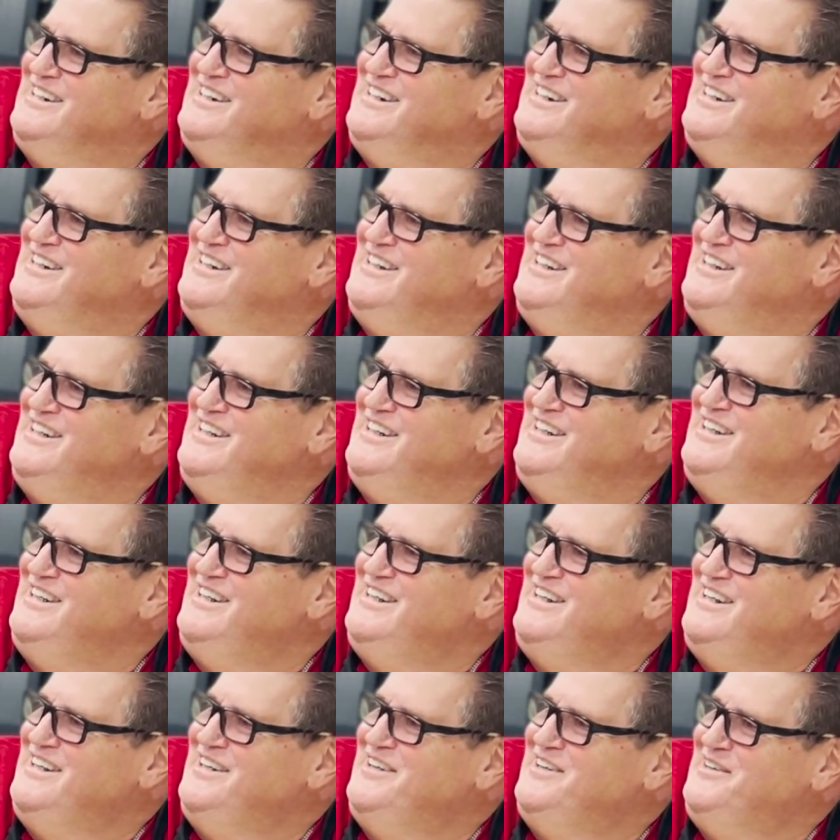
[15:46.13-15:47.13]

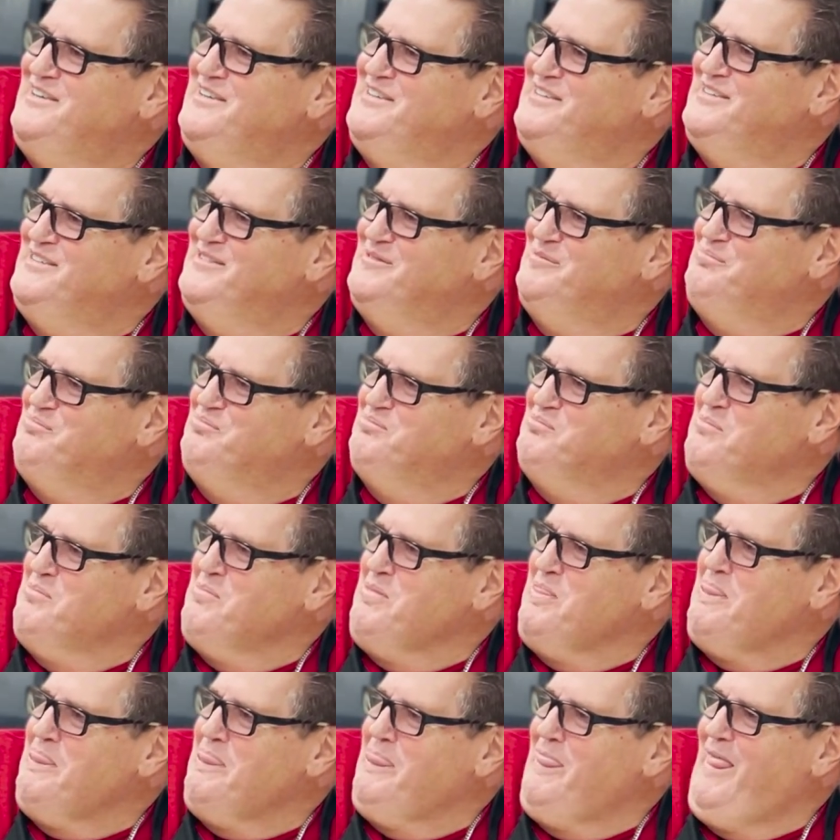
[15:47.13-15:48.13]

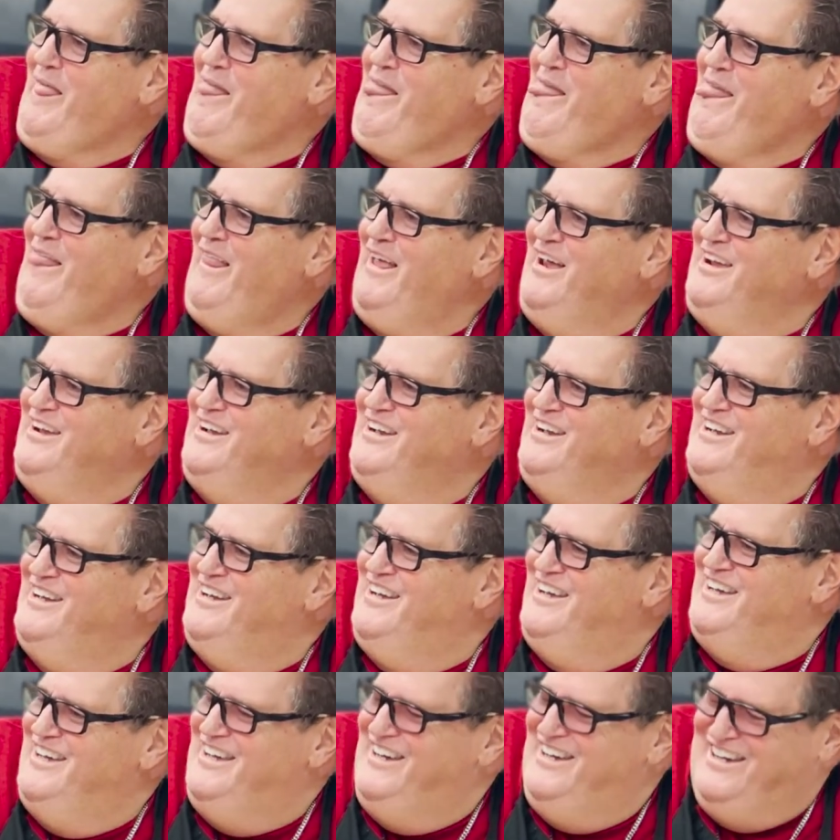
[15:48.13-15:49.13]

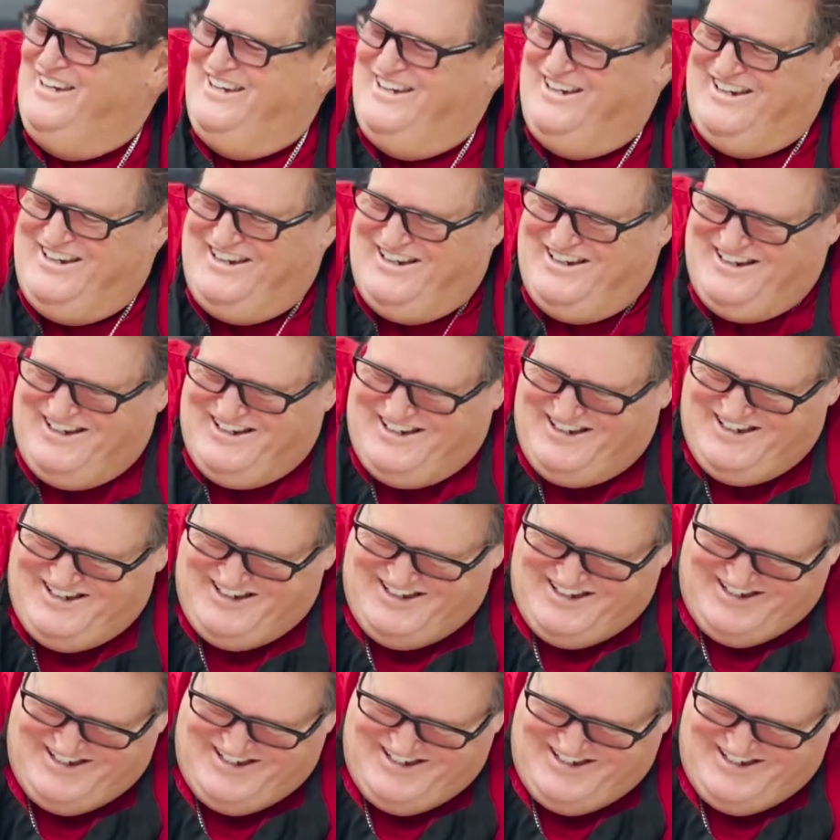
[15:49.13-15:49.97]
This person isn't speaking.